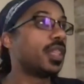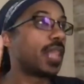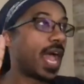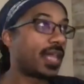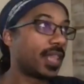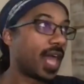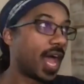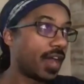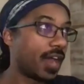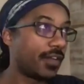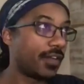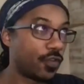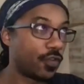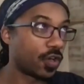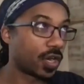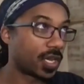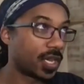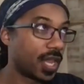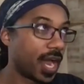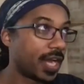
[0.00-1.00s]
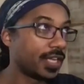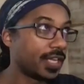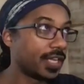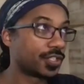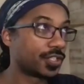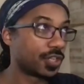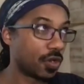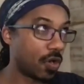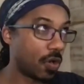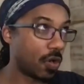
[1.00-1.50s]
I lied, four clients.
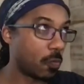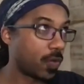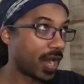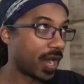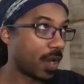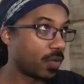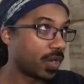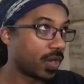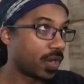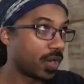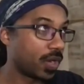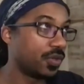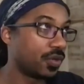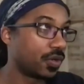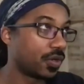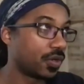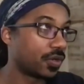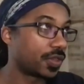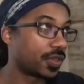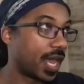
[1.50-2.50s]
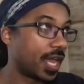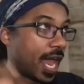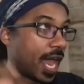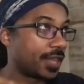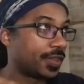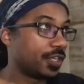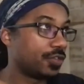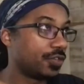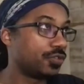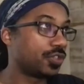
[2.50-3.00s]
So when I went up north, I
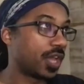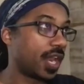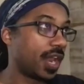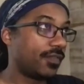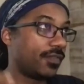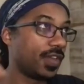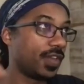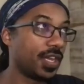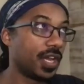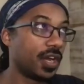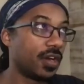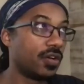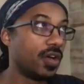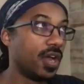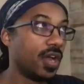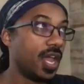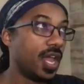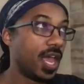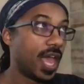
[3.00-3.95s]
think you saw that video.